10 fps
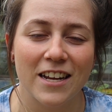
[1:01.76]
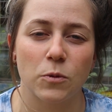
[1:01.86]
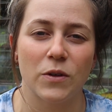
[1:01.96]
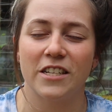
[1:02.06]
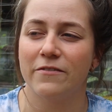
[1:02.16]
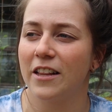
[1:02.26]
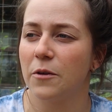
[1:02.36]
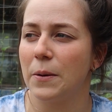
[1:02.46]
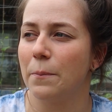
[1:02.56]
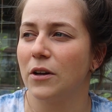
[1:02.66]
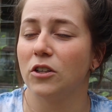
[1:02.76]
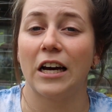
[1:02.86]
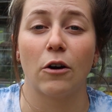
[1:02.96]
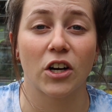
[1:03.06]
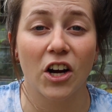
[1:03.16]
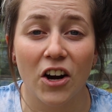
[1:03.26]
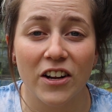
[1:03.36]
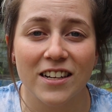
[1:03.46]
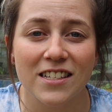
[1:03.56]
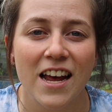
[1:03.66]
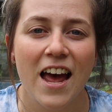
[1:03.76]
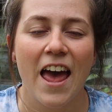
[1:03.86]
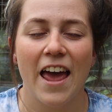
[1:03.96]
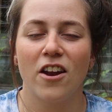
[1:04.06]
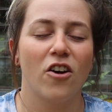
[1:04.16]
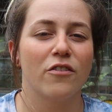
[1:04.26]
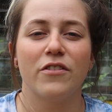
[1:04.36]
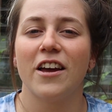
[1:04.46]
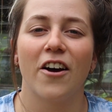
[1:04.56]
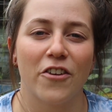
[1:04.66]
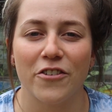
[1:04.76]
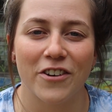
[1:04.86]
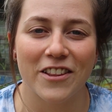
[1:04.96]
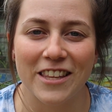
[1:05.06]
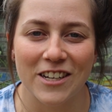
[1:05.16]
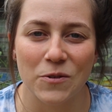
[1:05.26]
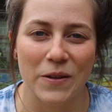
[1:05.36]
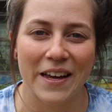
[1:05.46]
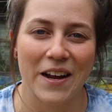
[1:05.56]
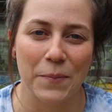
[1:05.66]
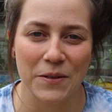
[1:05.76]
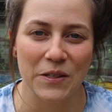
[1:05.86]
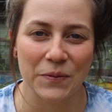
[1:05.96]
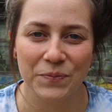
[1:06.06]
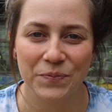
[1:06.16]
as we develop and build our gardens and all of the other fun things we get up to.